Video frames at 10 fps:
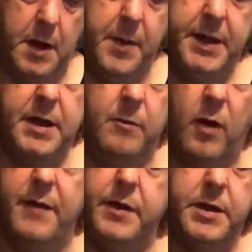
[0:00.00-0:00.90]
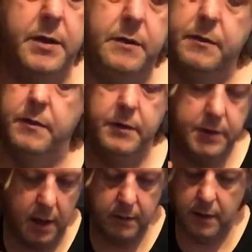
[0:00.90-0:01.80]
I mean, don't, whatever you do,
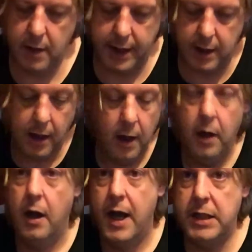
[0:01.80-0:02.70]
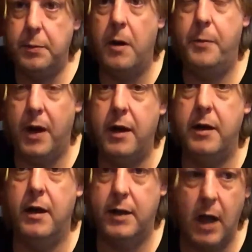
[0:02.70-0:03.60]
don't like, is my
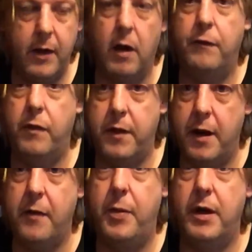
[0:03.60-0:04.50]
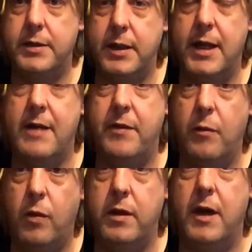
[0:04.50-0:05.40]
partner going off with another person and having
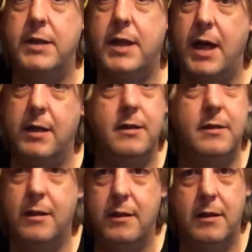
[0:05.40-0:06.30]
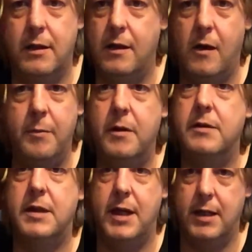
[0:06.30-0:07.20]
a one-night stand? No, no, no, no, I'm
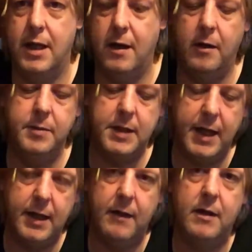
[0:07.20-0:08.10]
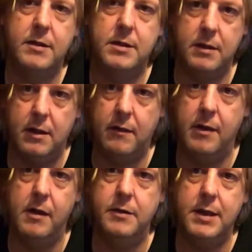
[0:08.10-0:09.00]
not saying that. I'm saying there are
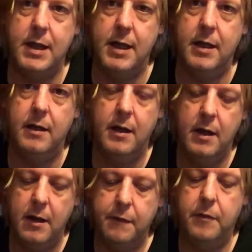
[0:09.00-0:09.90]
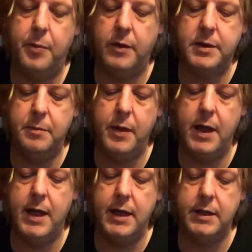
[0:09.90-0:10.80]
scenarios here for
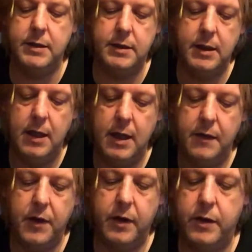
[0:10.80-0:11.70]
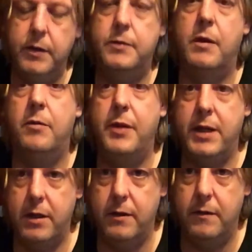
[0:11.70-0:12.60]
possibilities that could well be
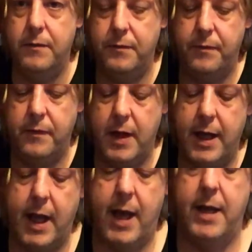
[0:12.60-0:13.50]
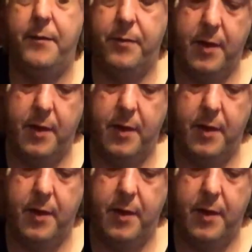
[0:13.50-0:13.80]
you, okay?